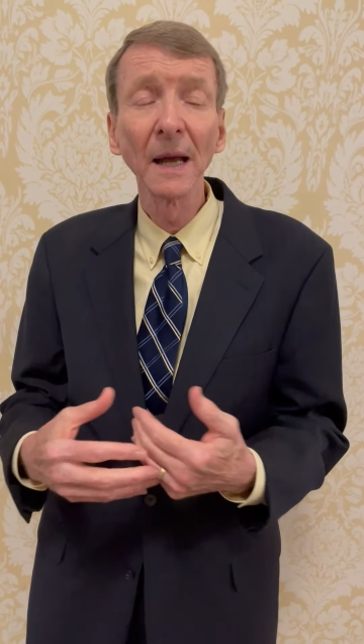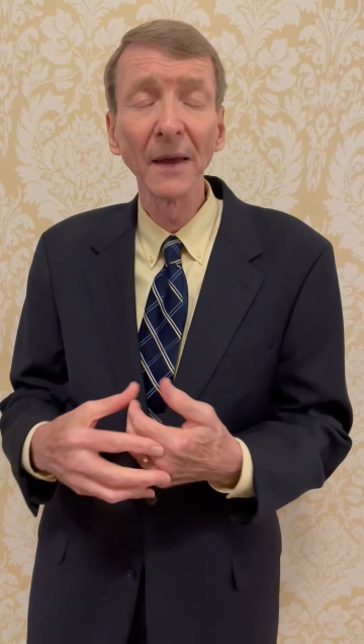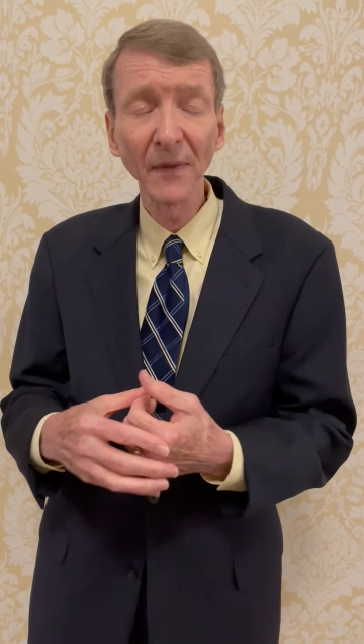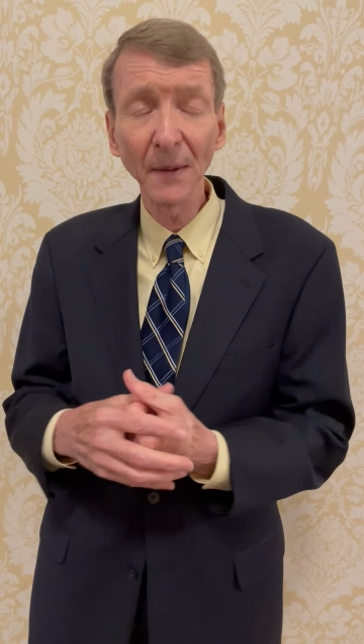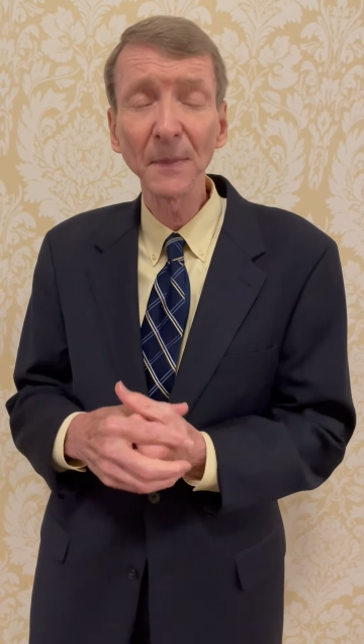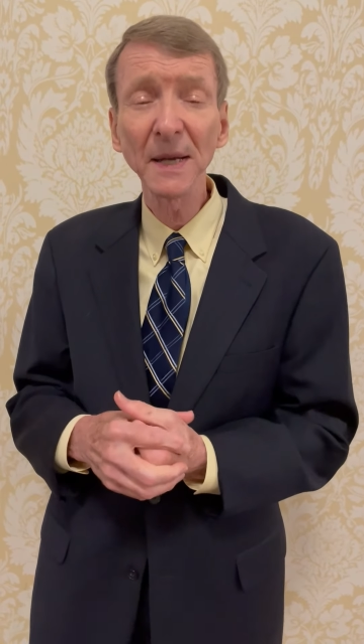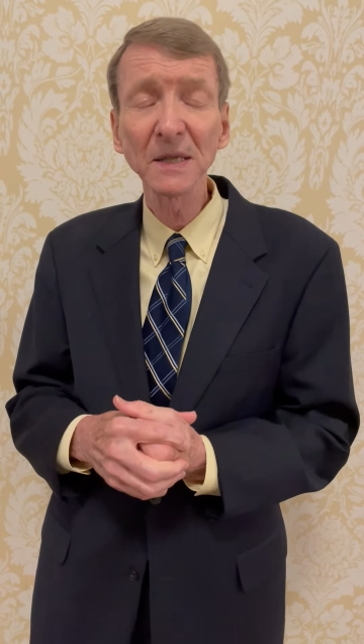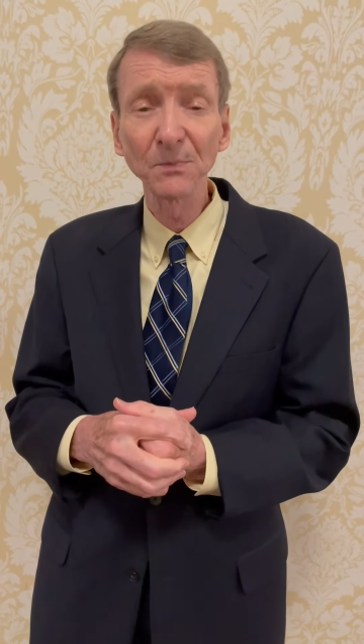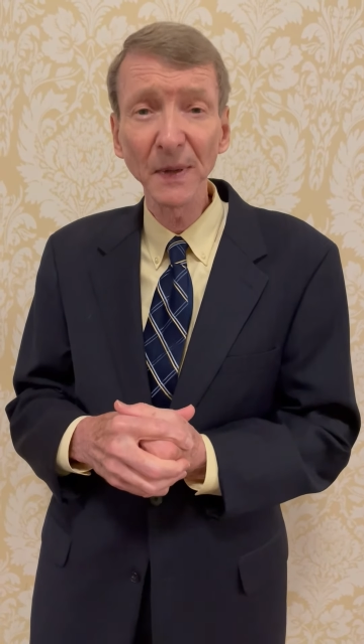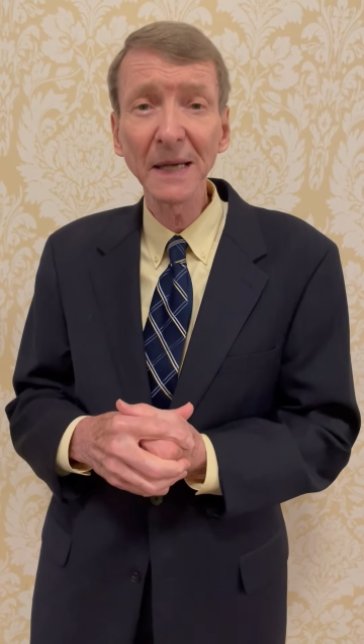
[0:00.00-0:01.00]
And that
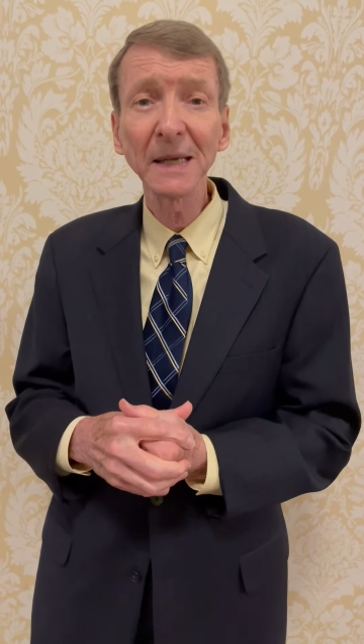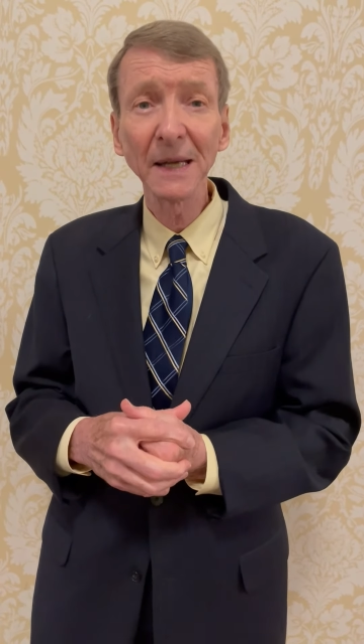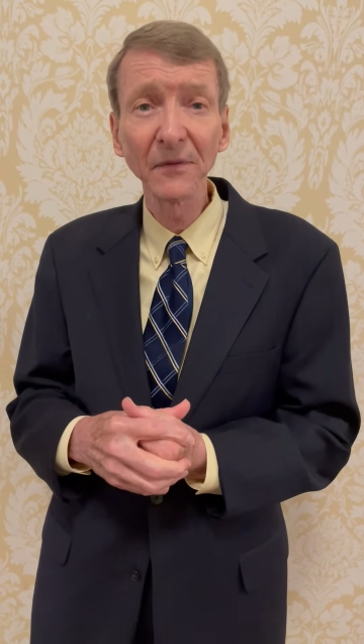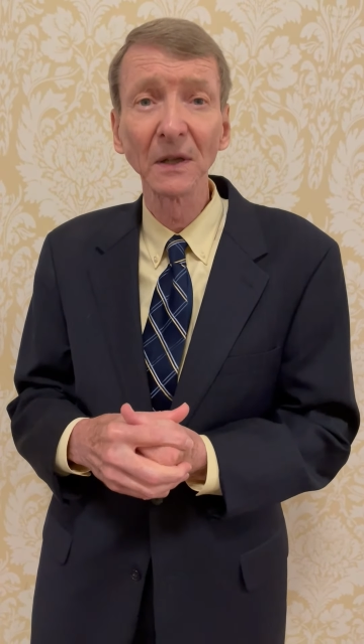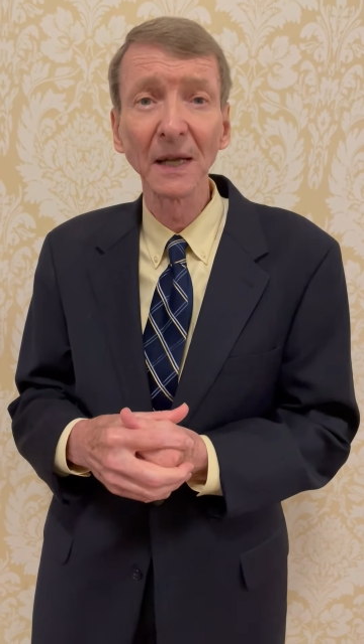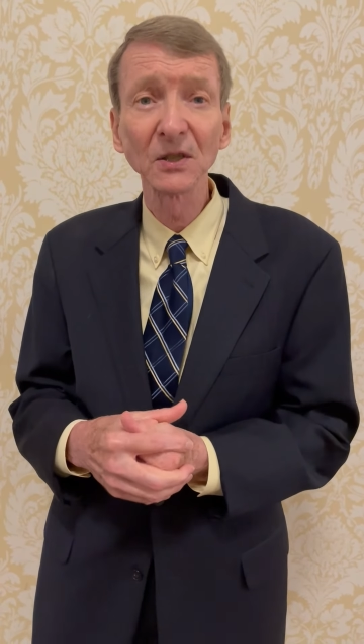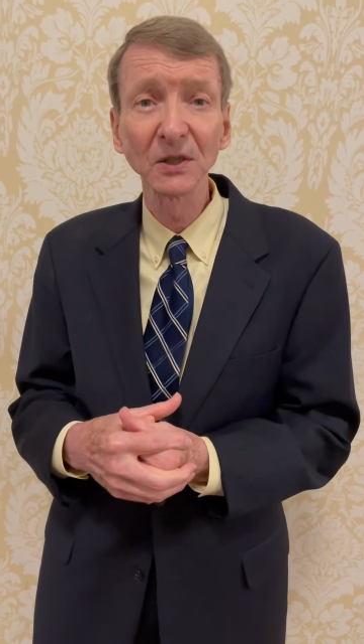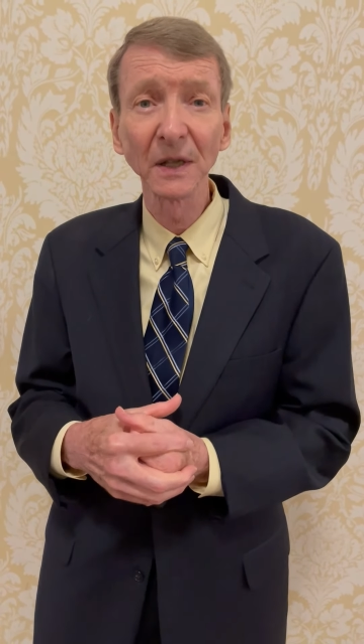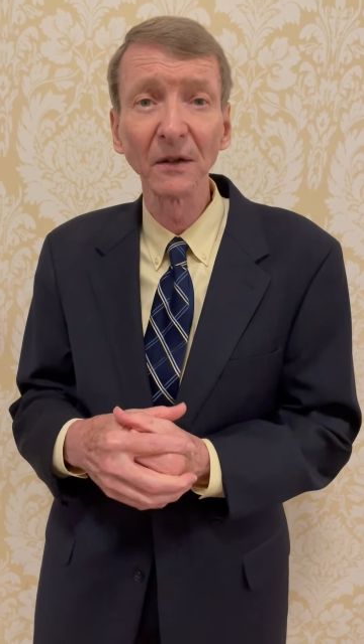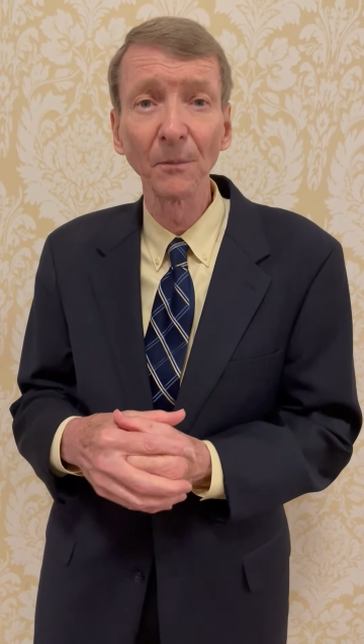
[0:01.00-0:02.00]
means being in the
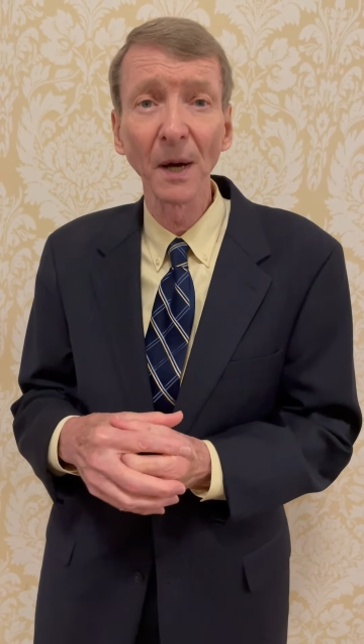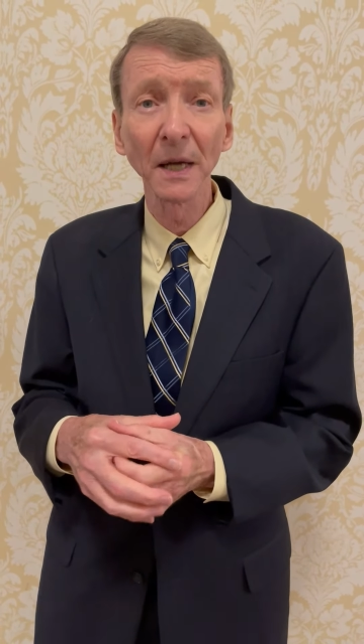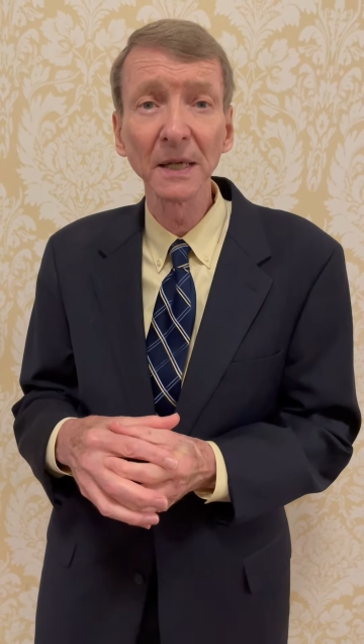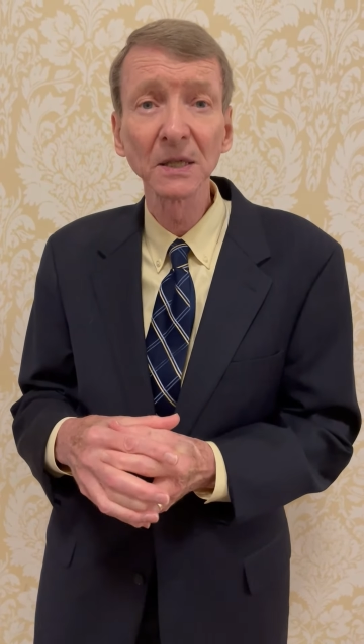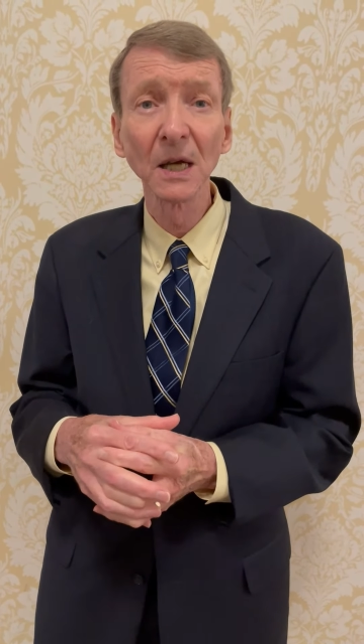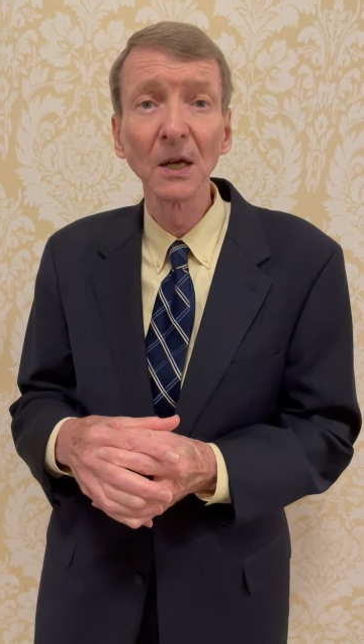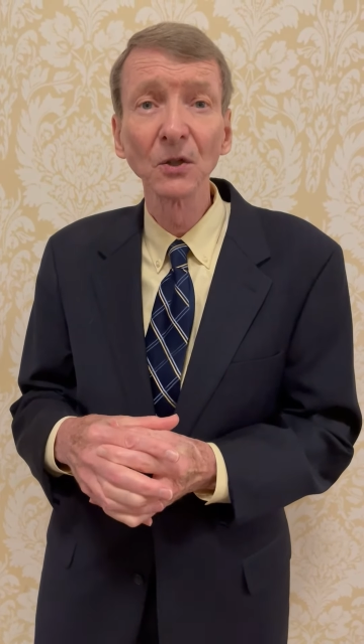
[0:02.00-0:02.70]
legislative bodies